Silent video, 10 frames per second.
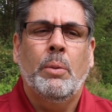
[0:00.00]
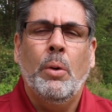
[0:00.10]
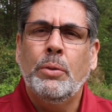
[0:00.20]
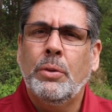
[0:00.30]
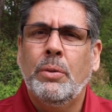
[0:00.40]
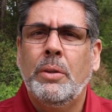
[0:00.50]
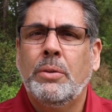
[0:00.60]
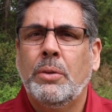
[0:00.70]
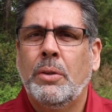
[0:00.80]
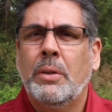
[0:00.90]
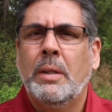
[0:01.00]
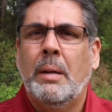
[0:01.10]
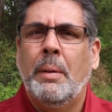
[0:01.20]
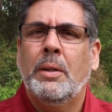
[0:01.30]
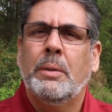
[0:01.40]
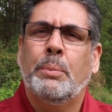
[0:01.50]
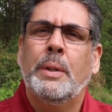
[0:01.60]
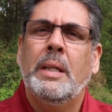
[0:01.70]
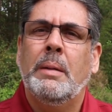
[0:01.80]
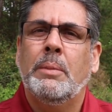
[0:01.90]
We're also going to learn about the
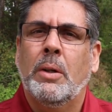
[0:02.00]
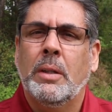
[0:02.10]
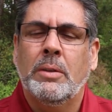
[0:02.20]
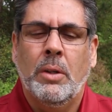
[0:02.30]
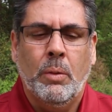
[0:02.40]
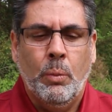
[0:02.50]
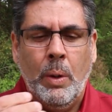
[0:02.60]
pre-hypnotic talk.